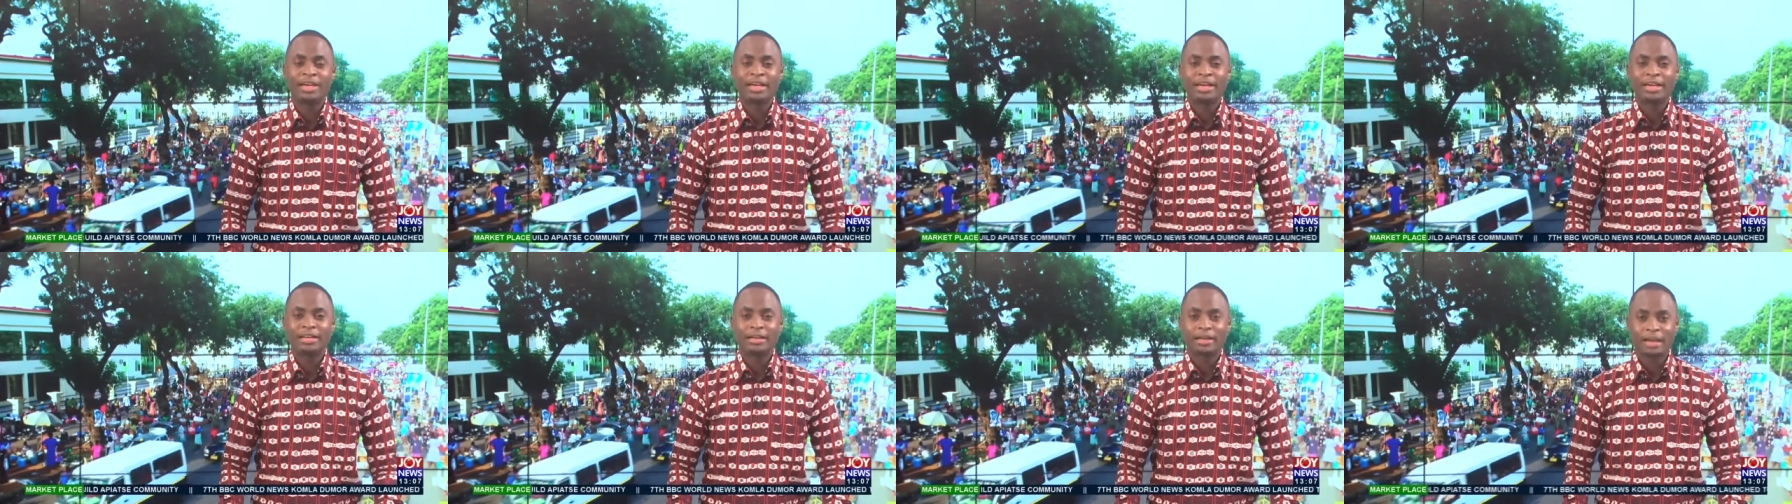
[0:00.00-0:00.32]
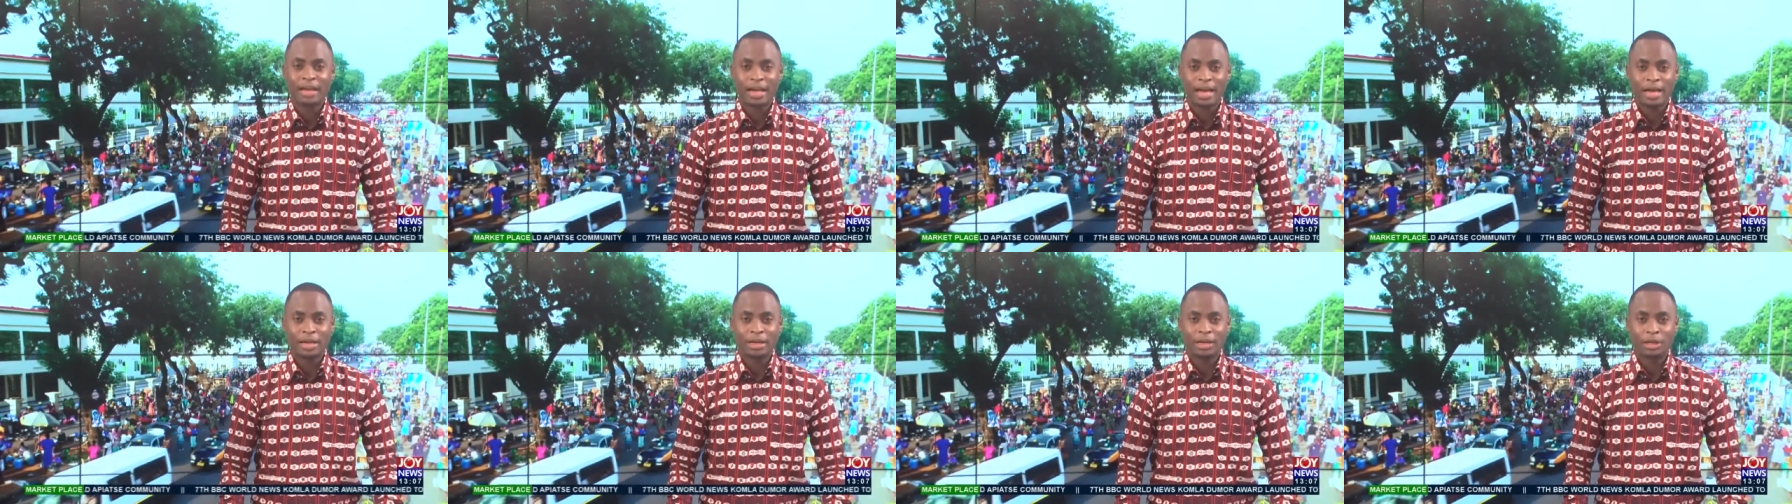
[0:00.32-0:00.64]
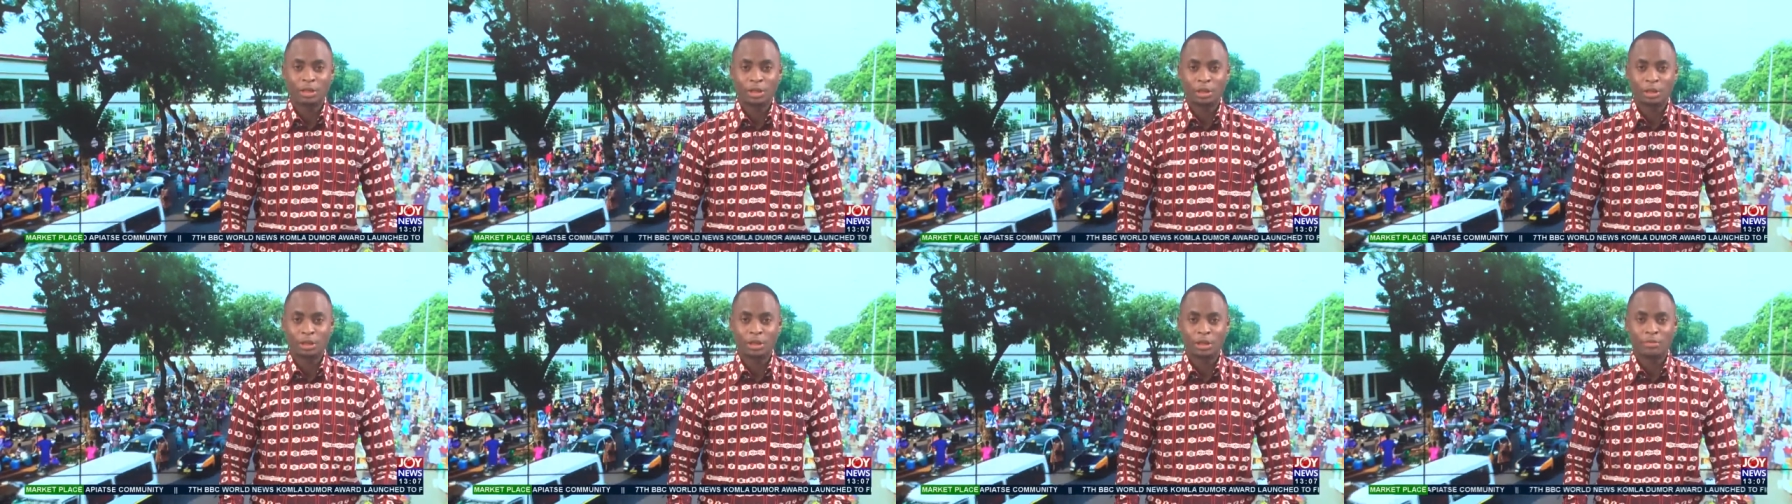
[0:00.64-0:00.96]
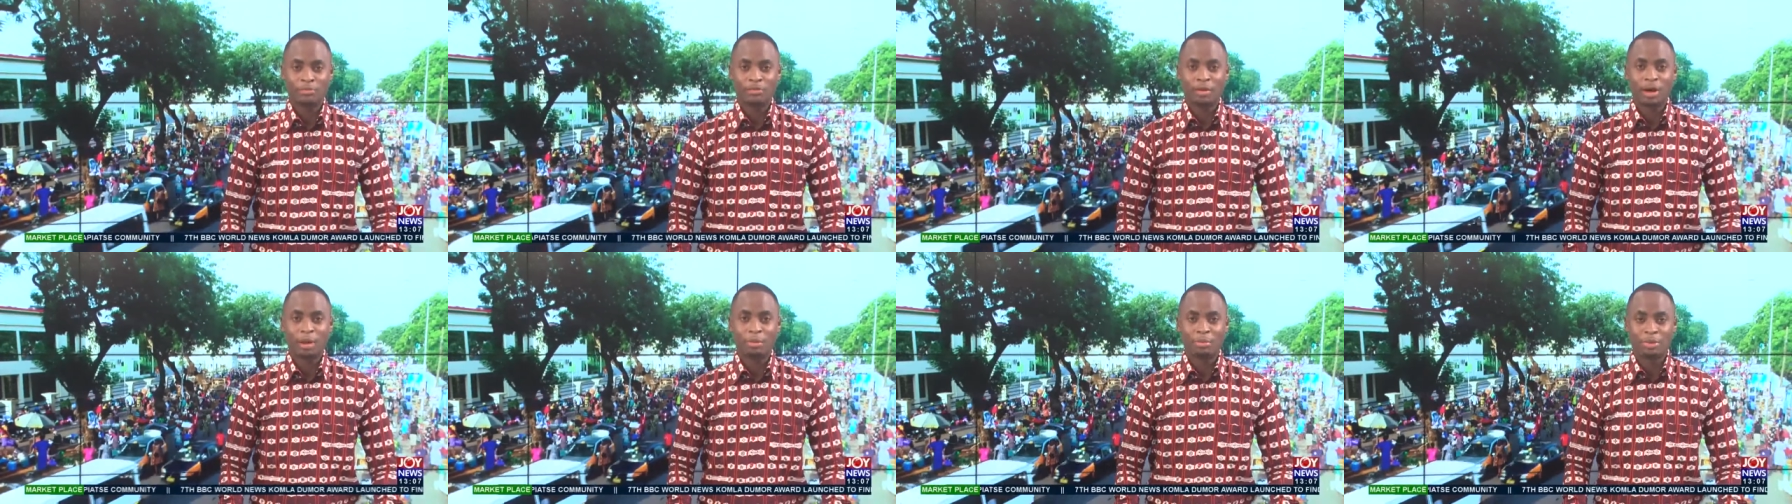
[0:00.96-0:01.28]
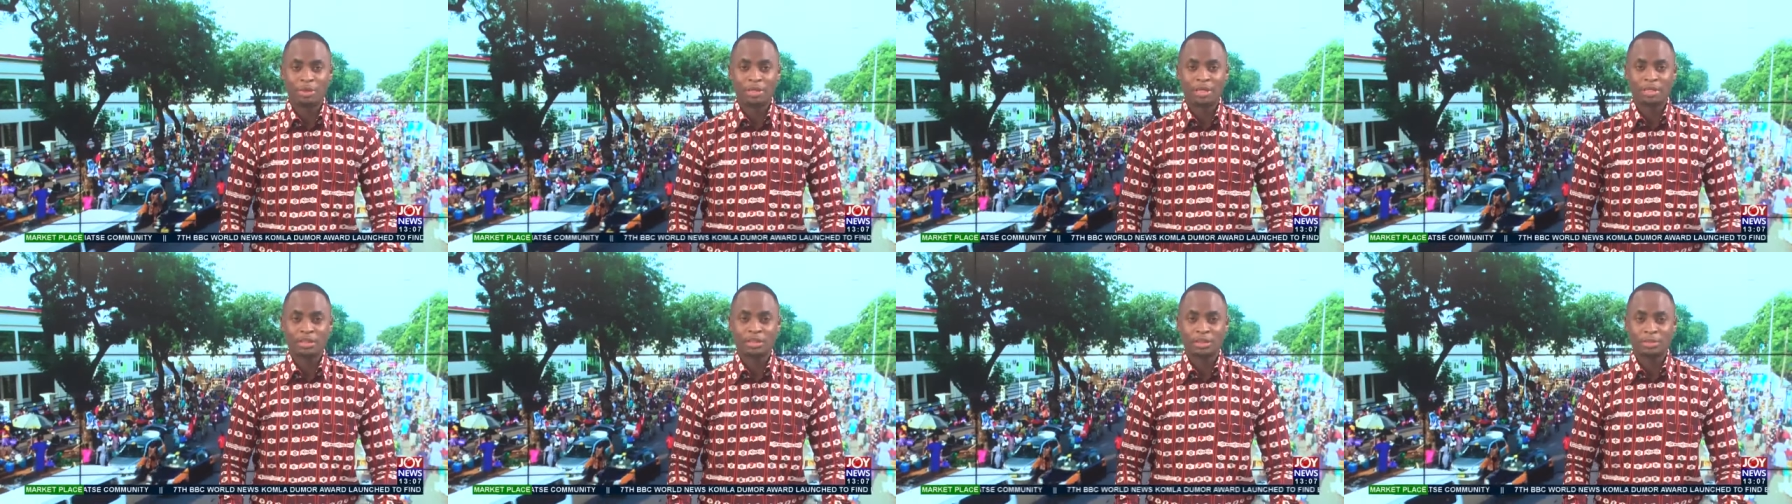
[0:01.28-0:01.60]
in the likelihood of
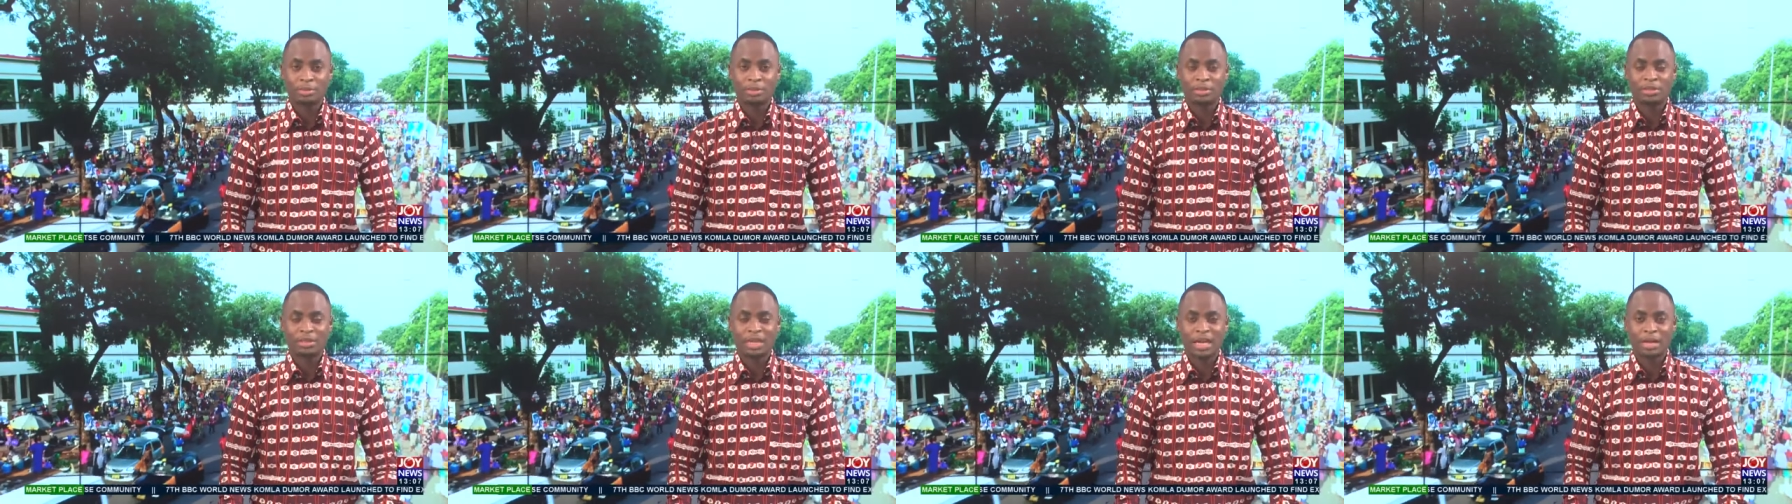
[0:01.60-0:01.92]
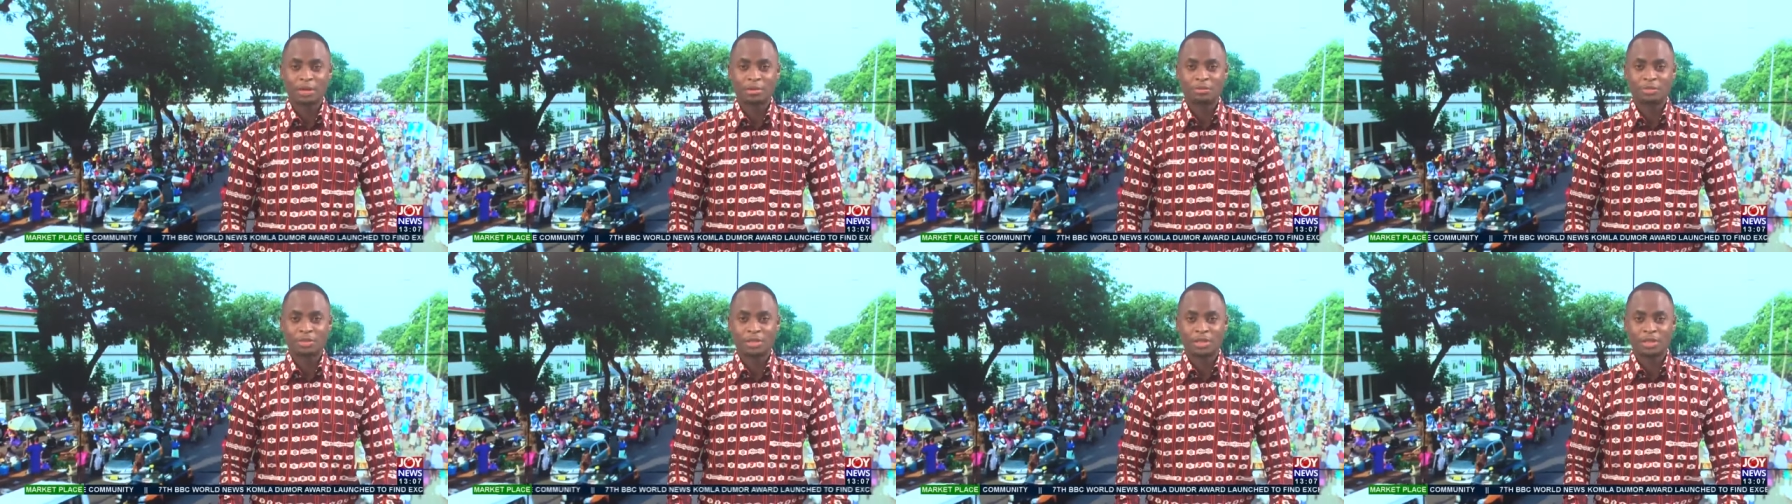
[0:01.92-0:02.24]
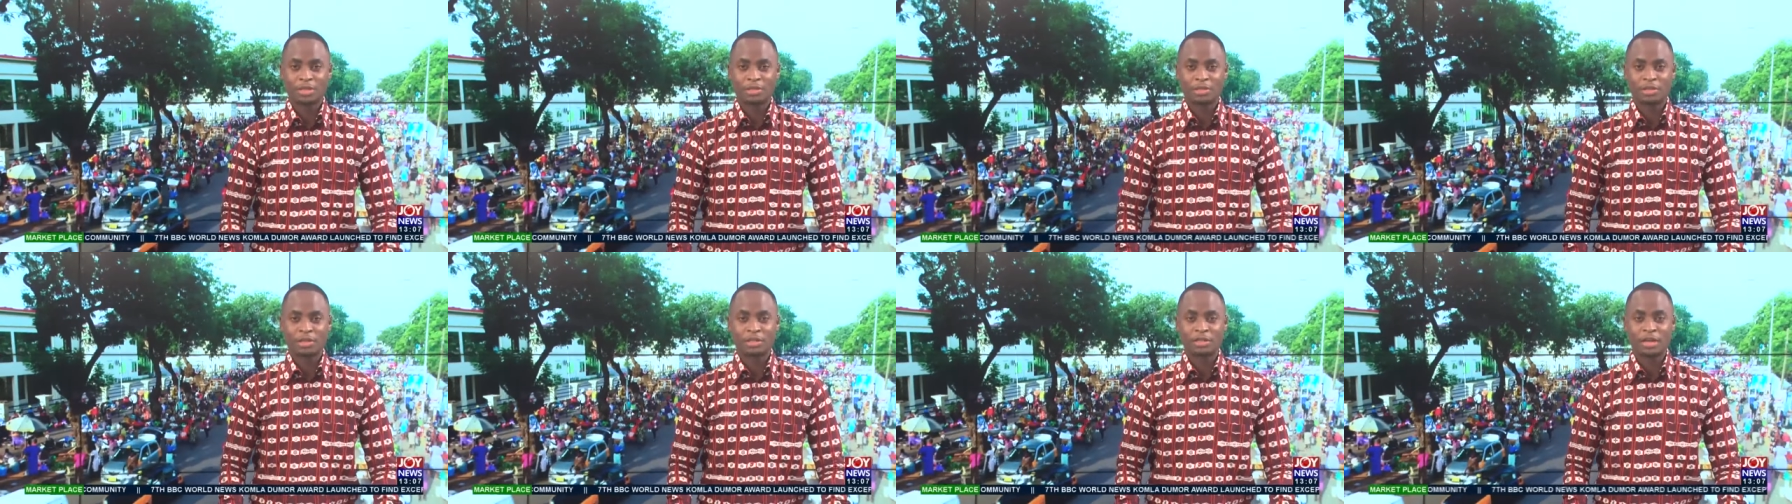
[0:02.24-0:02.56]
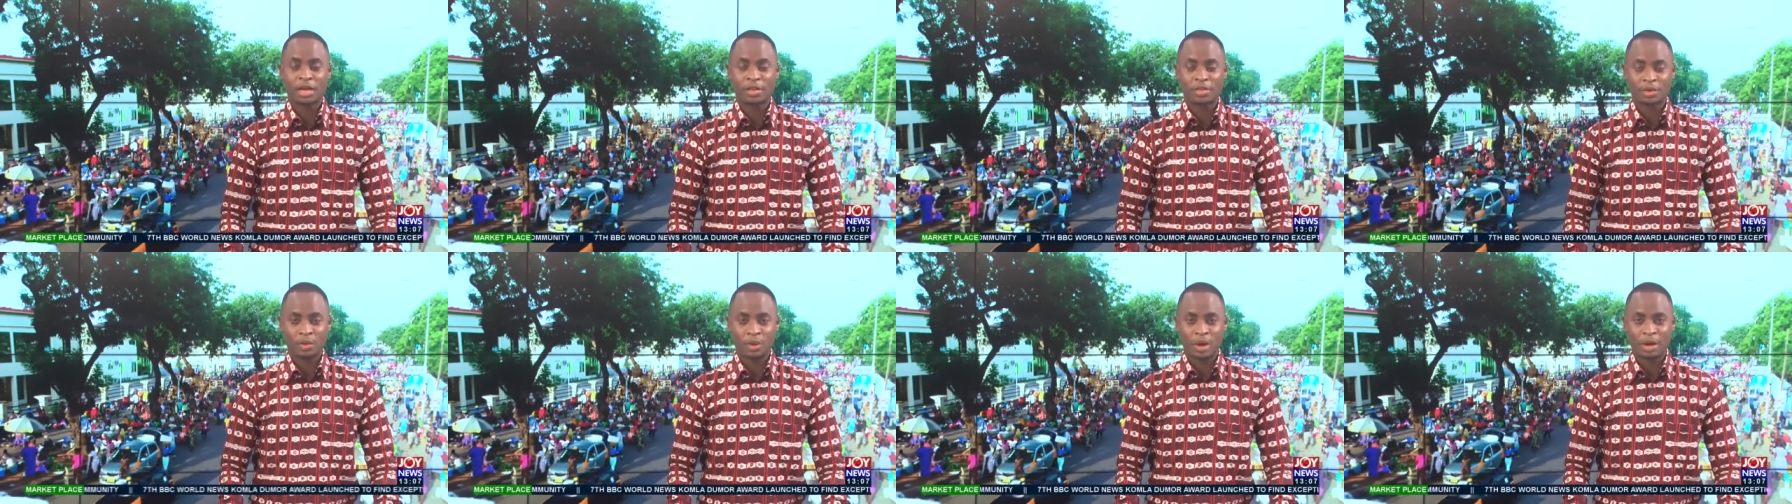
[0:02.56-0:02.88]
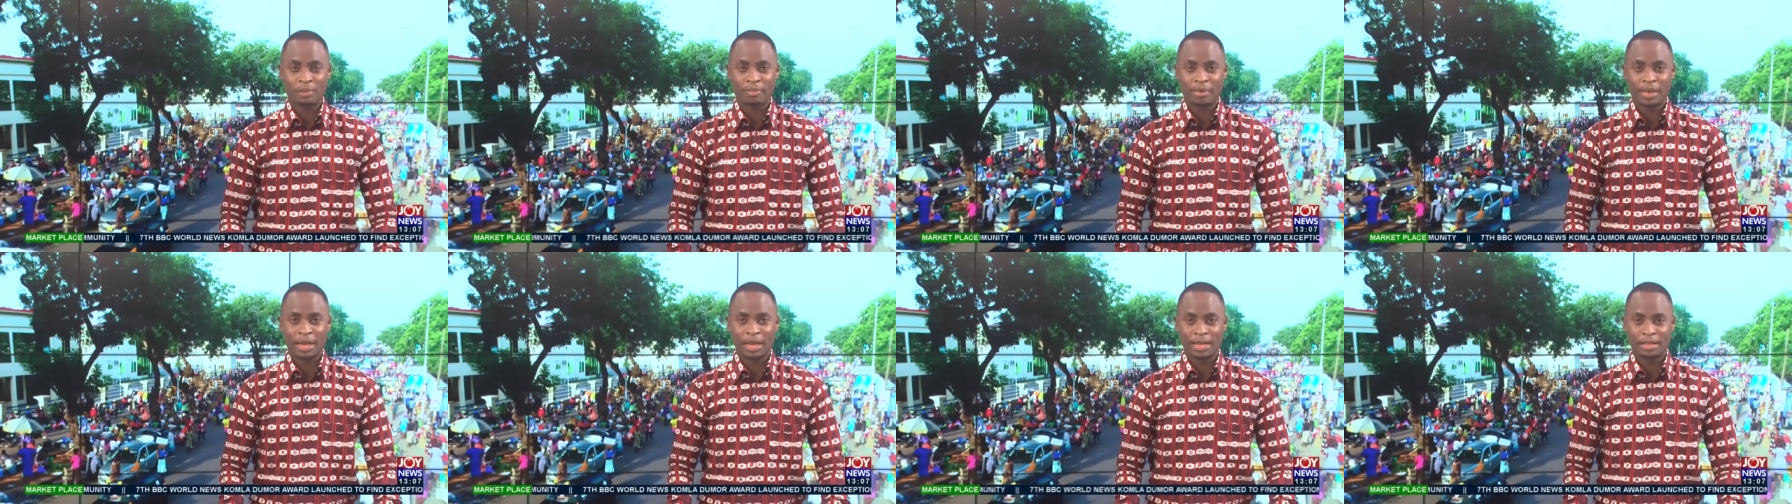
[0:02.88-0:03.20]
unpredictable circumstances at the
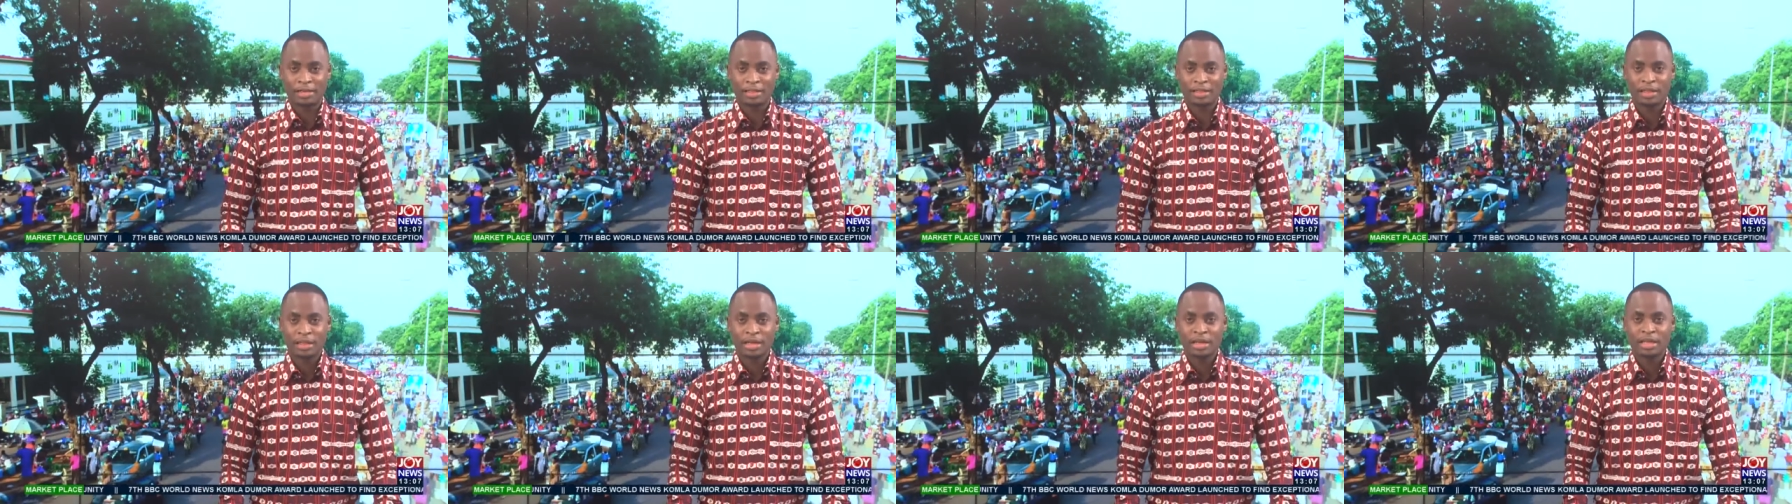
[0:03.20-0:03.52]
workplace.